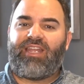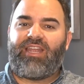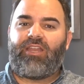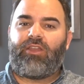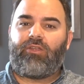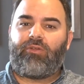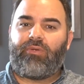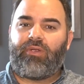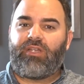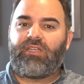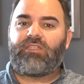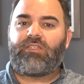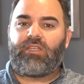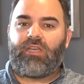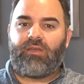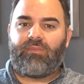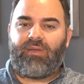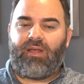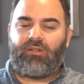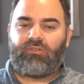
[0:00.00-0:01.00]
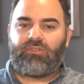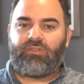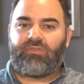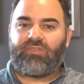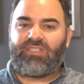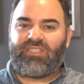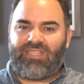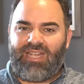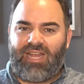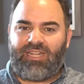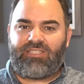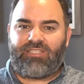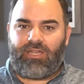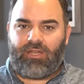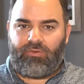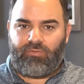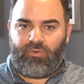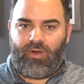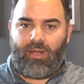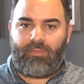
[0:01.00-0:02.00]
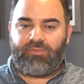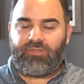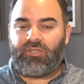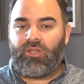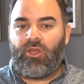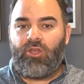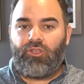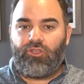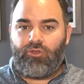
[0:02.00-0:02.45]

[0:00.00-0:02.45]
increase the amounts of sets and reps